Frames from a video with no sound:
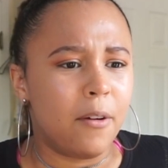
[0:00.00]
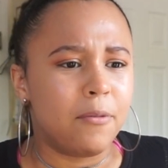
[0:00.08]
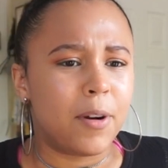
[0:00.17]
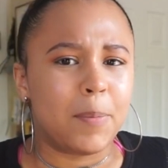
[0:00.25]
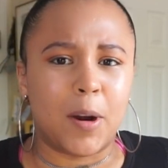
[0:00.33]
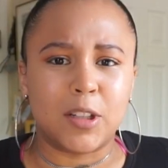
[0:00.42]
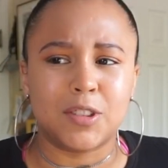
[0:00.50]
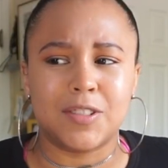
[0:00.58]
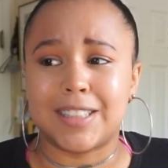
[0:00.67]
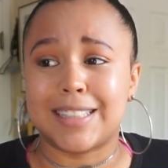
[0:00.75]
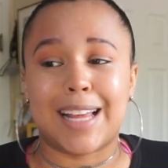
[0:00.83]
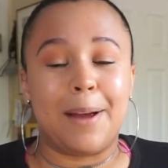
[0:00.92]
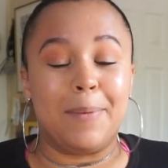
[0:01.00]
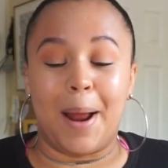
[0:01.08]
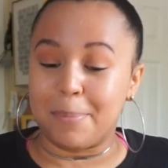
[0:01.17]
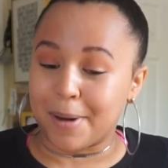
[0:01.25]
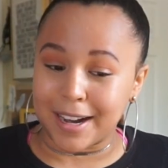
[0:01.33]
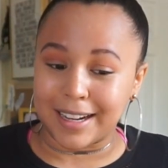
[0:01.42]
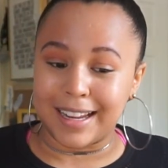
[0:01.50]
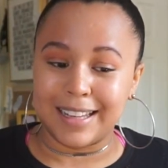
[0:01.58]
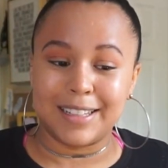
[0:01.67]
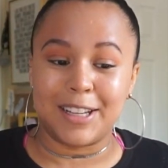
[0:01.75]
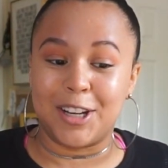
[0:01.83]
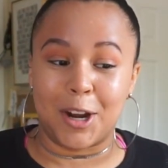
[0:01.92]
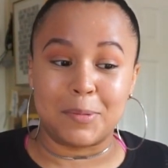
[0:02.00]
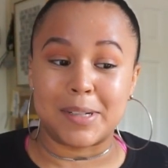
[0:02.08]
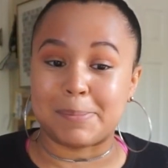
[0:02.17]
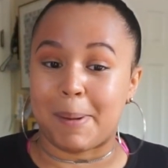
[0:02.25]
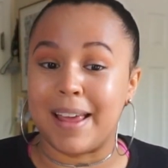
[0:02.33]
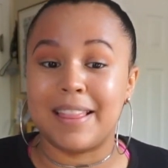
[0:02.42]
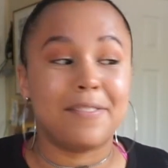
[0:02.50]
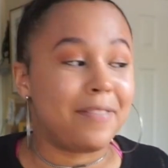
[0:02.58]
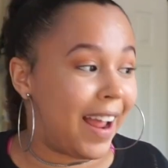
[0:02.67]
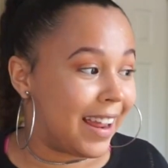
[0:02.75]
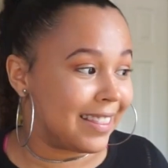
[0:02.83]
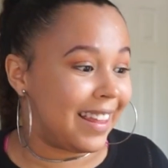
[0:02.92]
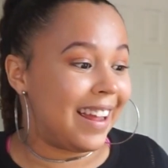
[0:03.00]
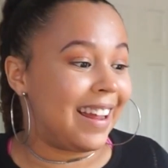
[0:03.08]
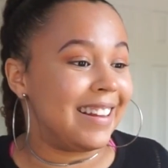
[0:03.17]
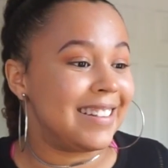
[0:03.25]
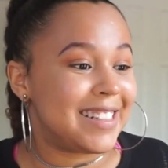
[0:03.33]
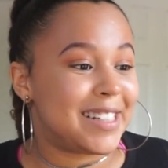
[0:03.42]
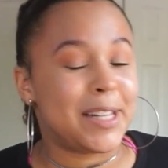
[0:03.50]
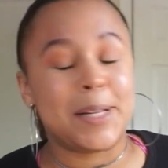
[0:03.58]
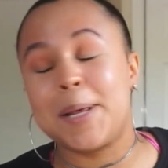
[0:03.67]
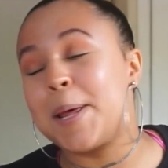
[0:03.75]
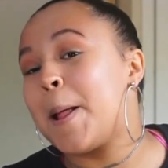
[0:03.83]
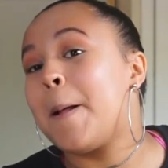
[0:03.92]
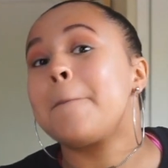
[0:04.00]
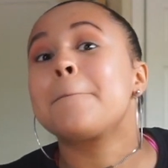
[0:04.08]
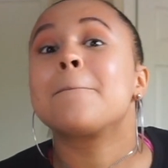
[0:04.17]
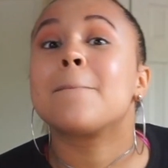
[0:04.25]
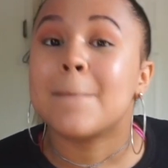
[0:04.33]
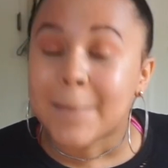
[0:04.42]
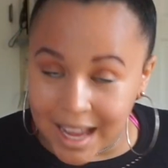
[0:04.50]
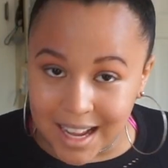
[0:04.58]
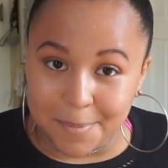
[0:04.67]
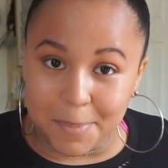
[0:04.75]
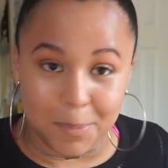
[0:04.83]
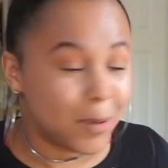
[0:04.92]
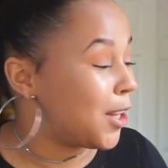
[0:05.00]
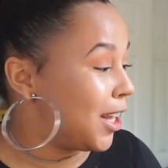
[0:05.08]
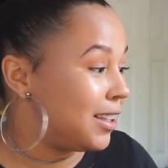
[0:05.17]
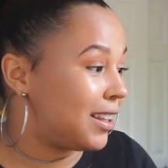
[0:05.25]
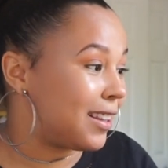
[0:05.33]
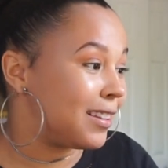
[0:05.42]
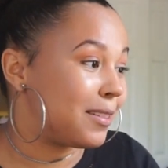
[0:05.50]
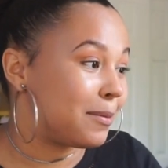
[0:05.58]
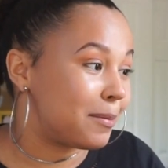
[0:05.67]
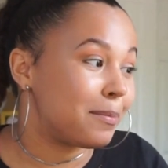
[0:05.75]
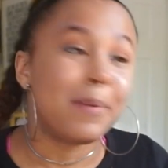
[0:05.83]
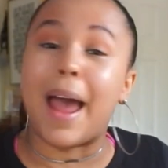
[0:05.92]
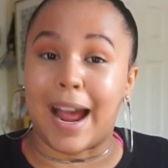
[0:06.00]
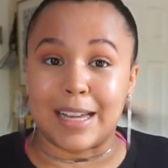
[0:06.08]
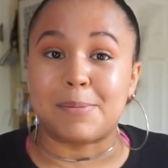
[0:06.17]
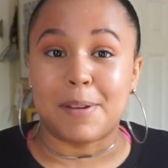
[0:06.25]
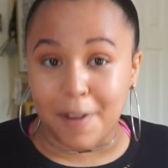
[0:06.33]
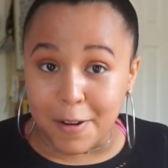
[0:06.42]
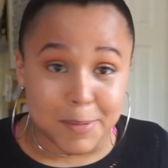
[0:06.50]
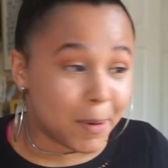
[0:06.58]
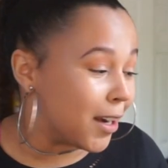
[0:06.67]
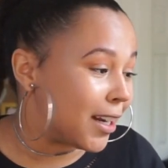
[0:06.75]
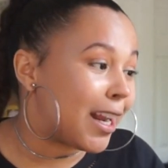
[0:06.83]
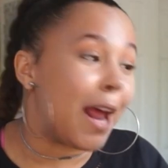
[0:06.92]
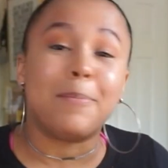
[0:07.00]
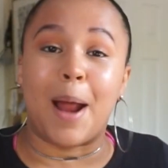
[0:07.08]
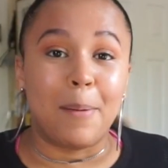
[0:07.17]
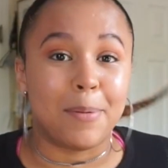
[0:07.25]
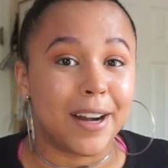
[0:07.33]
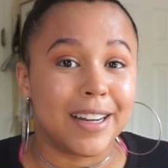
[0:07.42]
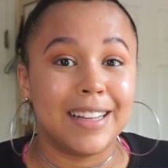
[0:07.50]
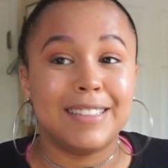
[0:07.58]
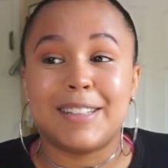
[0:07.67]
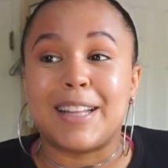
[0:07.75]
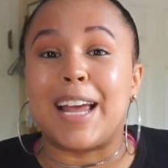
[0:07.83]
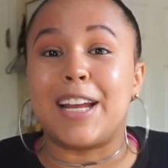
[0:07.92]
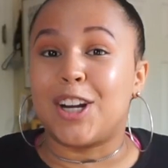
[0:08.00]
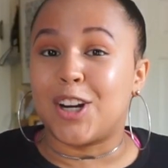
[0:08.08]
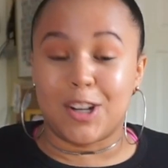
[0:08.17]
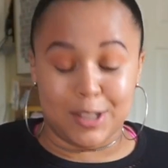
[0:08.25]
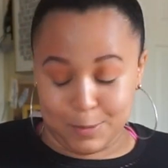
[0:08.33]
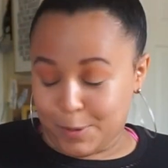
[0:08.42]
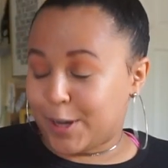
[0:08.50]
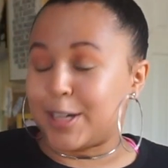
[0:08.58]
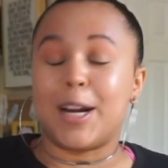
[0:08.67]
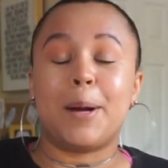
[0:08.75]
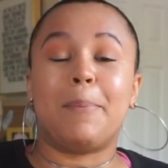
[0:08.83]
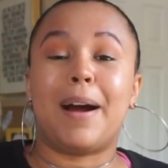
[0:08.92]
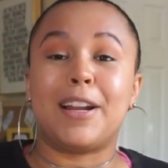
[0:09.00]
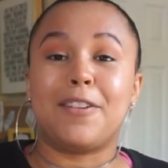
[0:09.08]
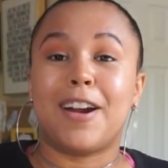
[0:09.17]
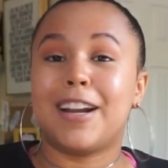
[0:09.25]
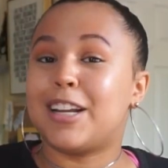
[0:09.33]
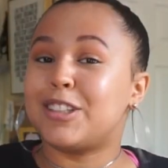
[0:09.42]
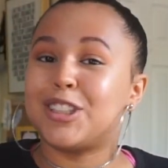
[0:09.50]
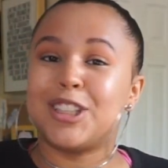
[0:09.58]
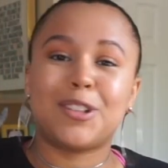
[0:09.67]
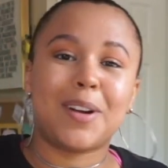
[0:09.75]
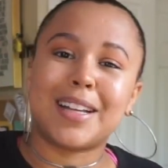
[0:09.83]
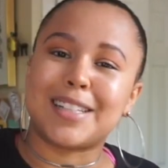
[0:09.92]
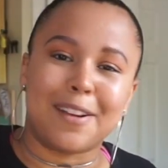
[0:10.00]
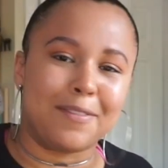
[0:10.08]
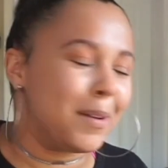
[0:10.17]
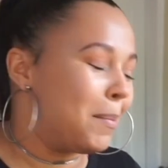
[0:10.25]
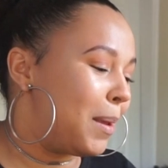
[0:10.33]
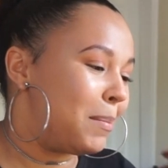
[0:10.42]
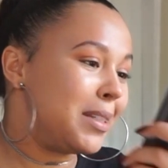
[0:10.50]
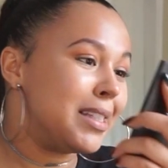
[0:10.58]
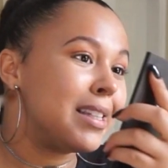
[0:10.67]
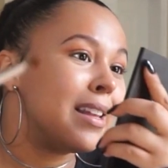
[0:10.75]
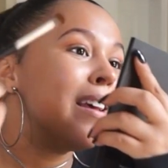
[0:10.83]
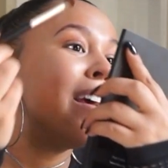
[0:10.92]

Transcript: For personal reasons, I'm not pregnant, you know, despite the fact that people did ask me if I was pregnant. I'm not pregnant. Like, your girl's working on her body right now. She don't got time for the babies.